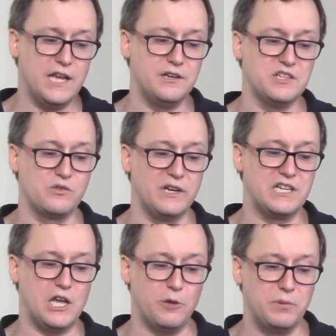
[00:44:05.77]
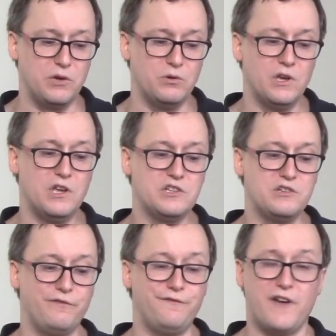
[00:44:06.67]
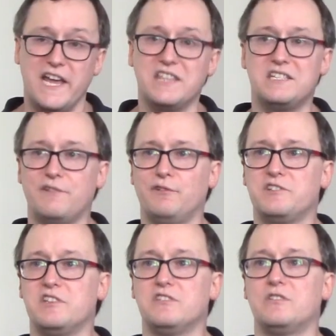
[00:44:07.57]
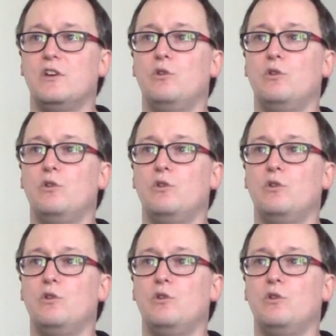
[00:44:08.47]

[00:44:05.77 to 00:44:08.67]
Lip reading: and is going to help you to find the differences